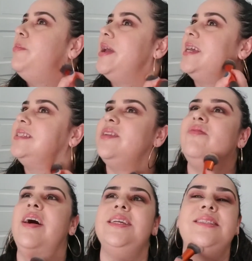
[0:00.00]
biggest
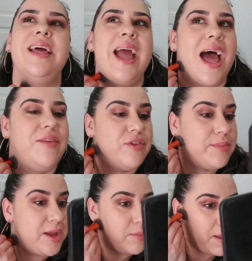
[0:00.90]
advice they had for
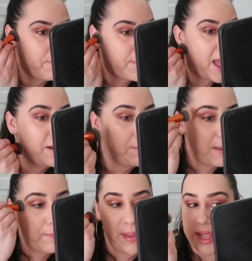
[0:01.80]
me, or my
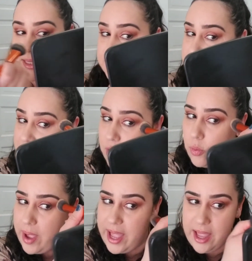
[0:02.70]
biggest
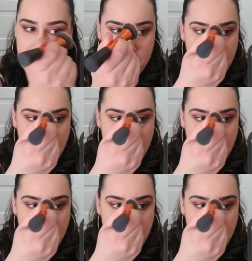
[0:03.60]
takeaway,